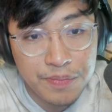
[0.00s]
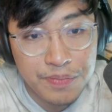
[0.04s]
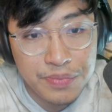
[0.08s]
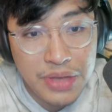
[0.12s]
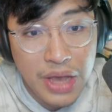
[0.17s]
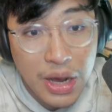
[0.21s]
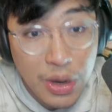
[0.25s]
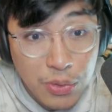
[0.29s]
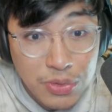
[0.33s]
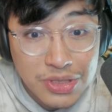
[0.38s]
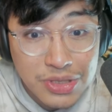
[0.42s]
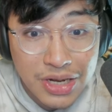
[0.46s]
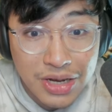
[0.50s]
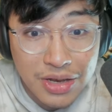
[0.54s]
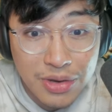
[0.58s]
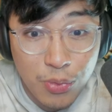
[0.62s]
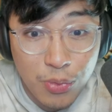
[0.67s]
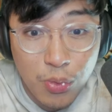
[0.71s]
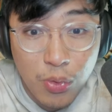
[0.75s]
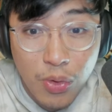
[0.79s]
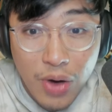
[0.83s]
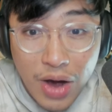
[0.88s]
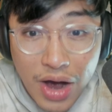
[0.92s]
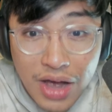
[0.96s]
That was like a
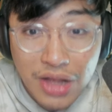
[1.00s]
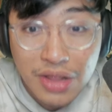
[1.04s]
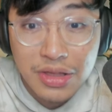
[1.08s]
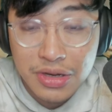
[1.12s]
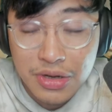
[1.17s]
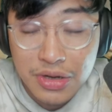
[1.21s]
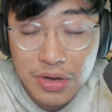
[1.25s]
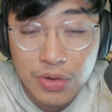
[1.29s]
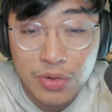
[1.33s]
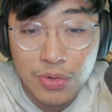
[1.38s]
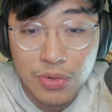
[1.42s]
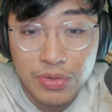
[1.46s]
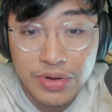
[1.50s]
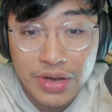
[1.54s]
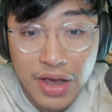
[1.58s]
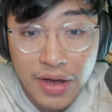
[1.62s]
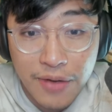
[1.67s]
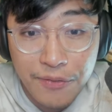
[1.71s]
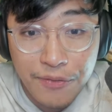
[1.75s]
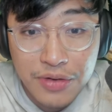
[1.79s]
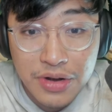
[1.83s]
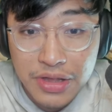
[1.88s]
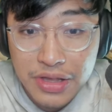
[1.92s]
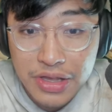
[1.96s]
while ago,
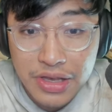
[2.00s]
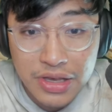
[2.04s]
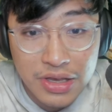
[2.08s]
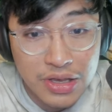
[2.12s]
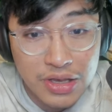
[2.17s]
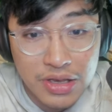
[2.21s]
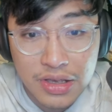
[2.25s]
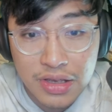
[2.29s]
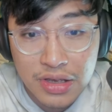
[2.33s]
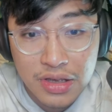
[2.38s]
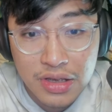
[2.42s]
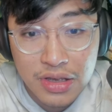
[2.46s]
definitely.